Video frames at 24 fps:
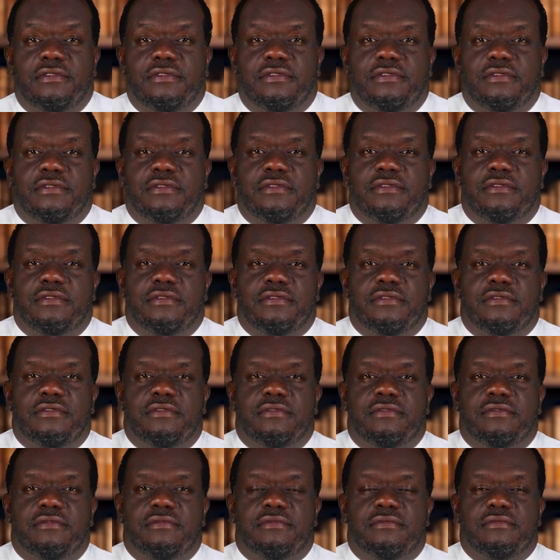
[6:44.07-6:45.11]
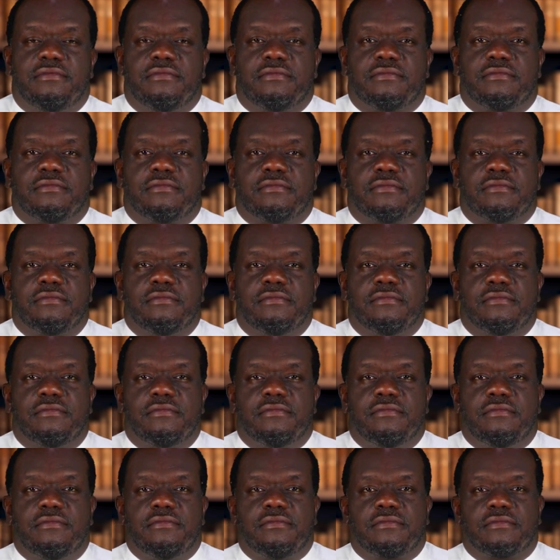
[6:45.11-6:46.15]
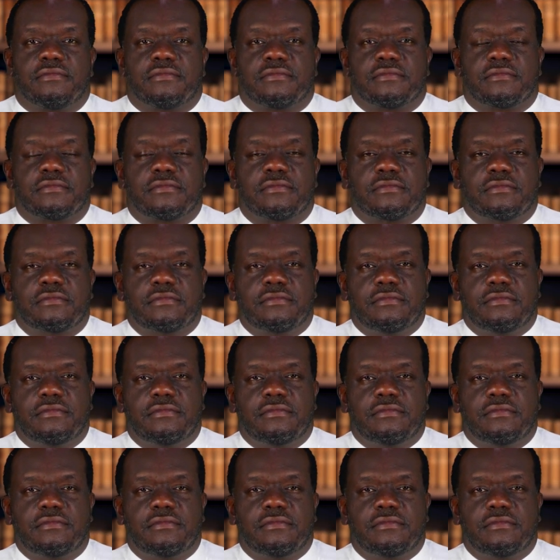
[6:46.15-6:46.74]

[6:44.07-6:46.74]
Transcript: Nobody speaks.